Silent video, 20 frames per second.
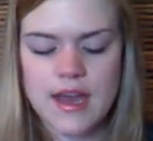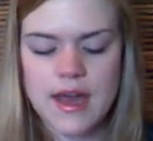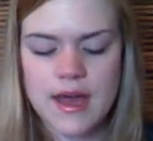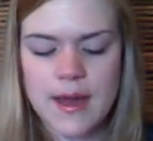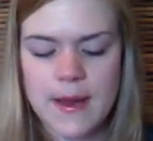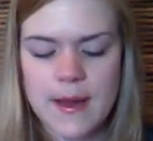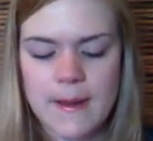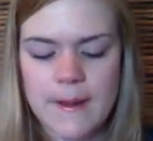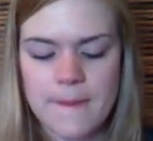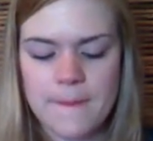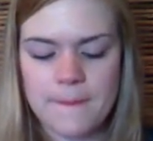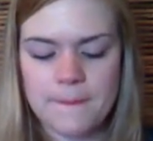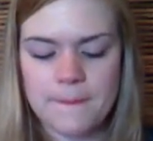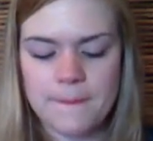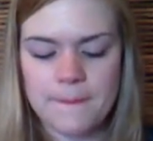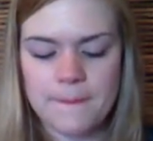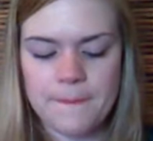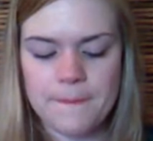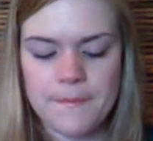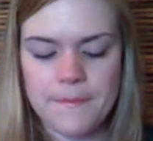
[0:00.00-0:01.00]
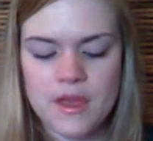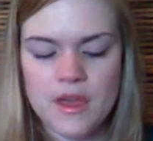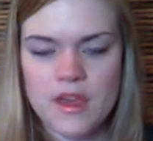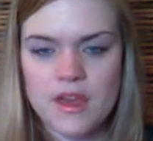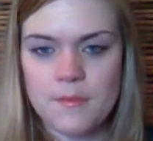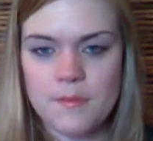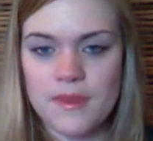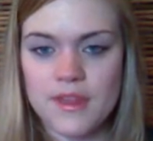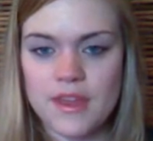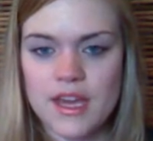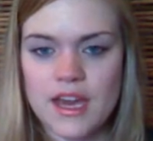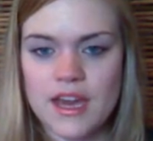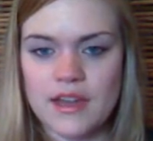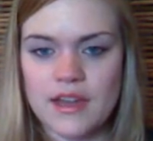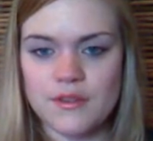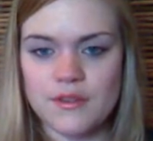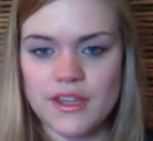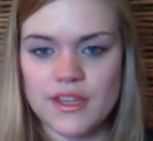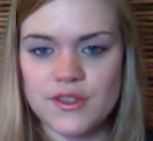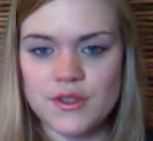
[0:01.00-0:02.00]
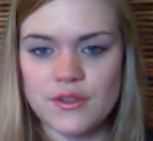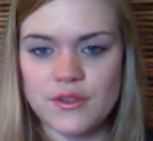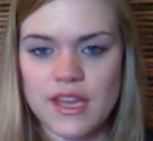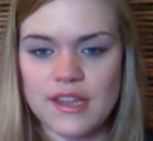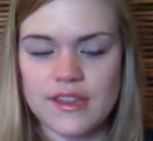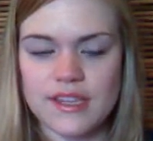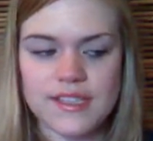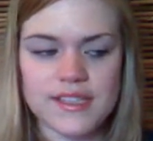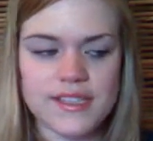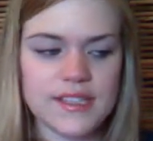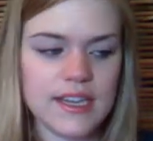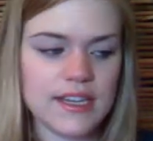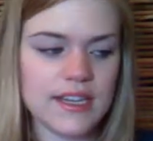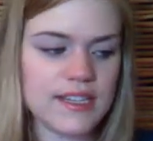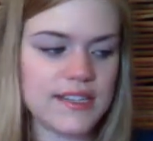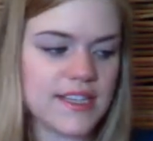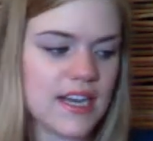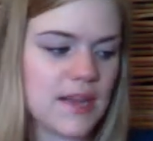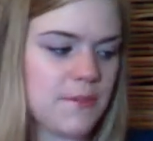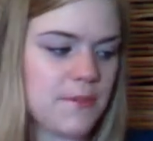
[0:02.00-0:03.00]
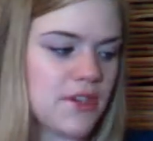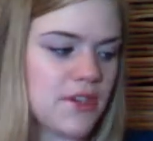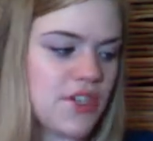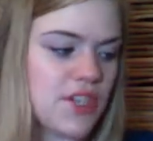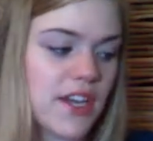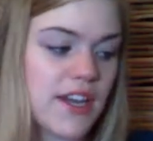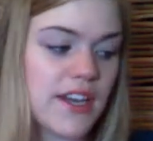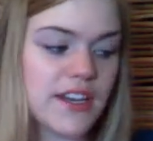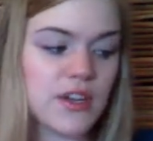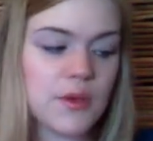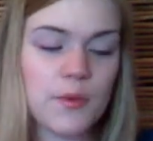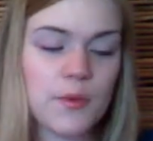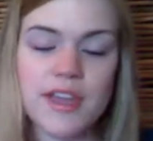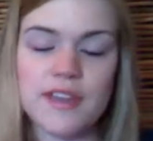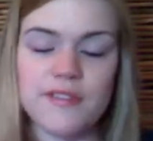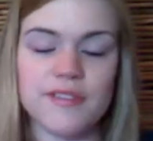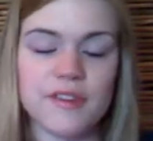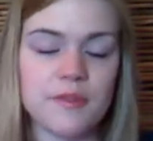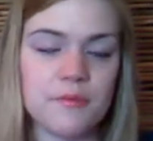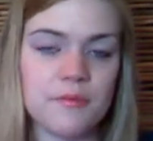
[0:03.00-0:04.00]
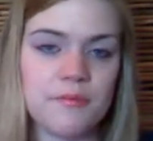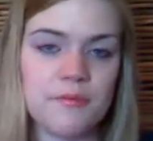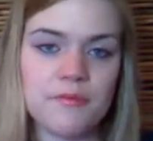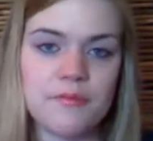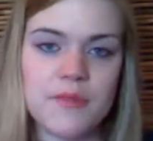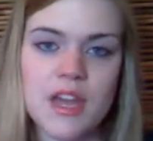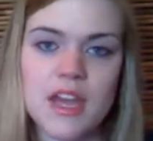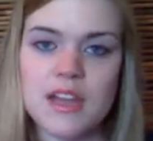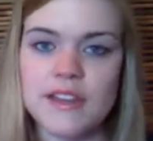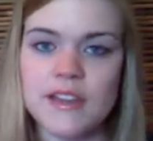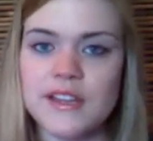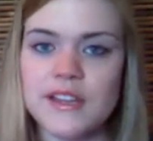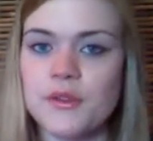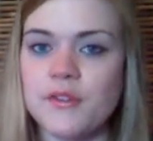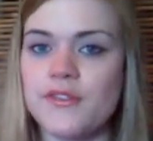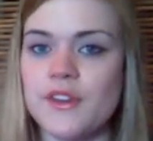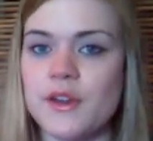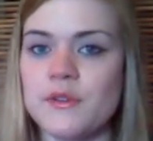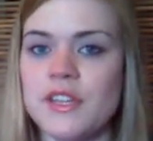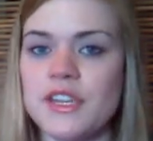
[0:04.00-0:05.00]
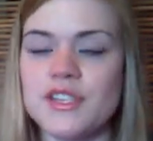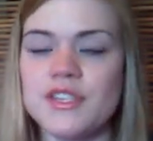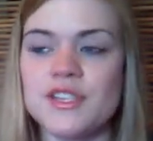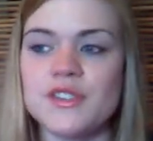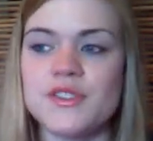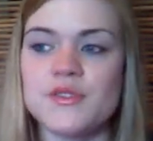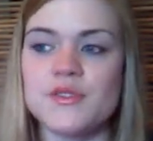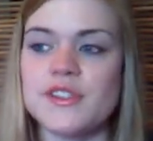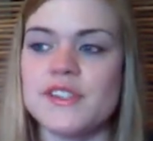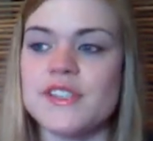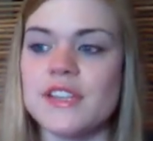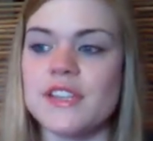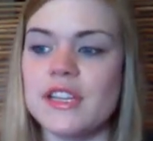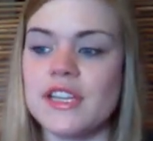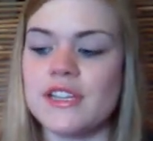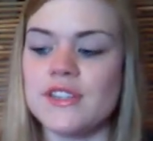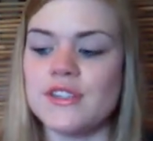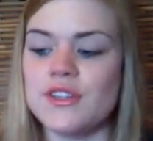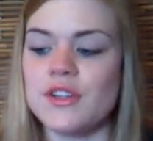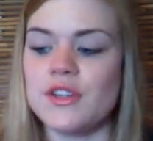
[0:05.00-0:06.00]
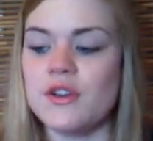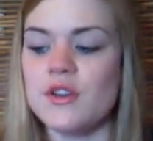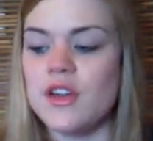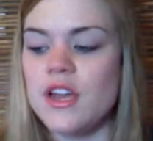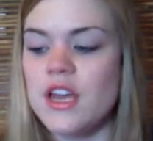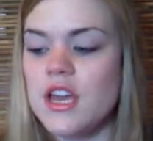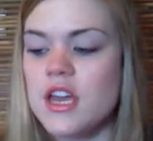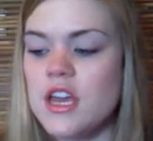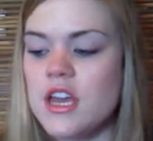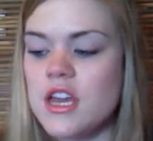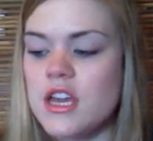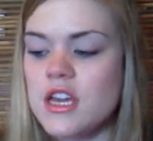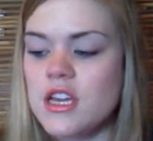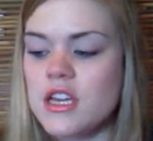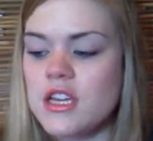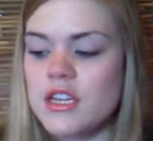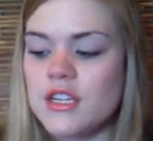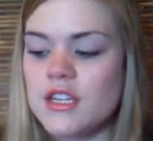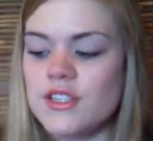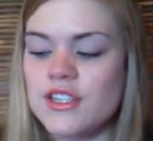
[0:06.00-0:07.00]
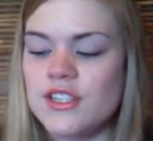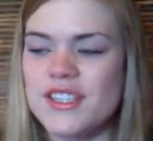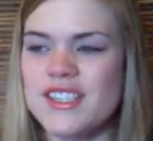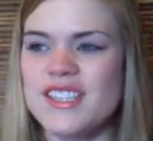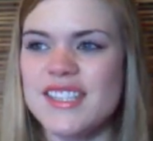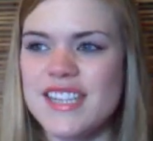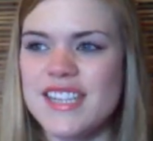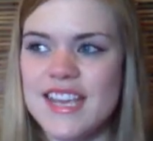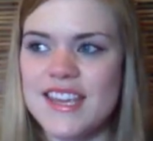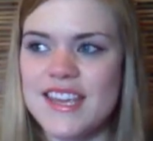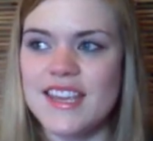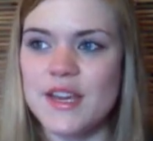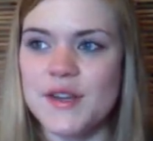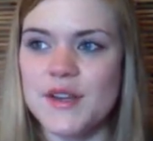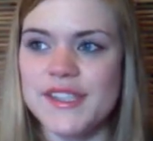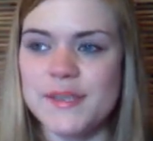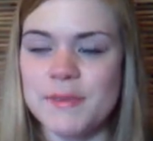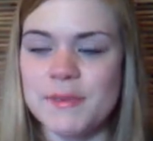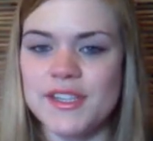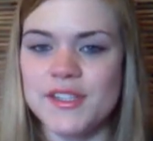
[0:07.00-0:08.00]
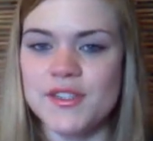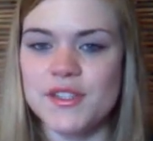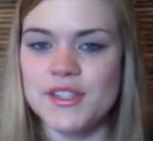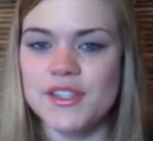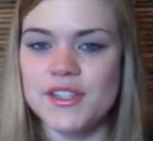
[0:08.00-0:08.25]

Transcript: But yeah, I really do like this. Like I said, I've been shying away from liquid foundations recently, so just taking out some extra